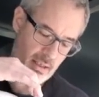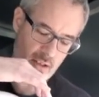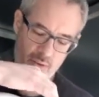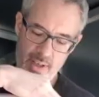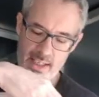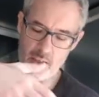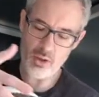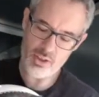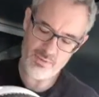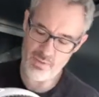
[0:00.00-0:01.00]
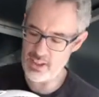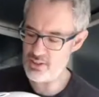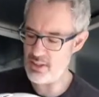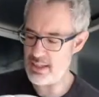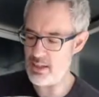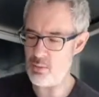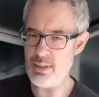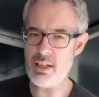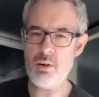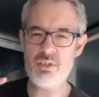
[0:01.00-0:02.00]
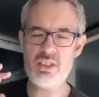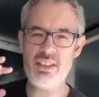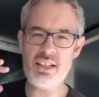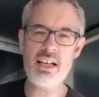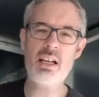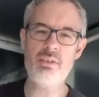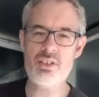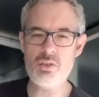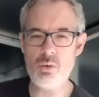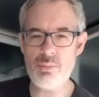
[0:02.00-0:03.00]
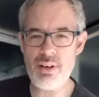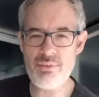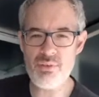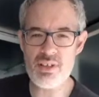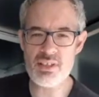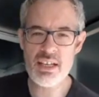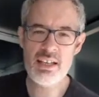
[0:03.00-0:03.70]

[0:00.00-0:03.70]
great gloss finish to the helmet. Obviously the colour is your preference.